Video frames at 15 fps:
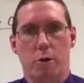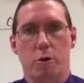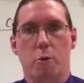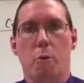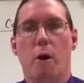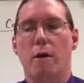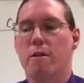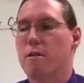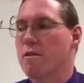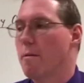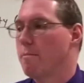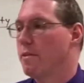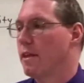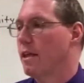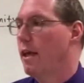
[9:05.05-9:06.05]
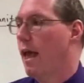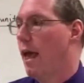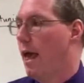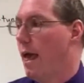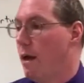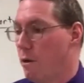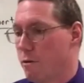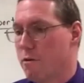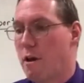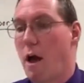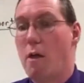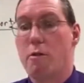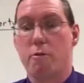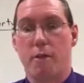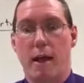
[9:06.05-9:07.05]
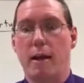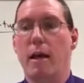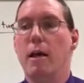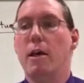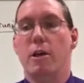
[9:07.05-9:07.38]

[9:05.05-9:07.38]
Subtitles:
You want something else other than,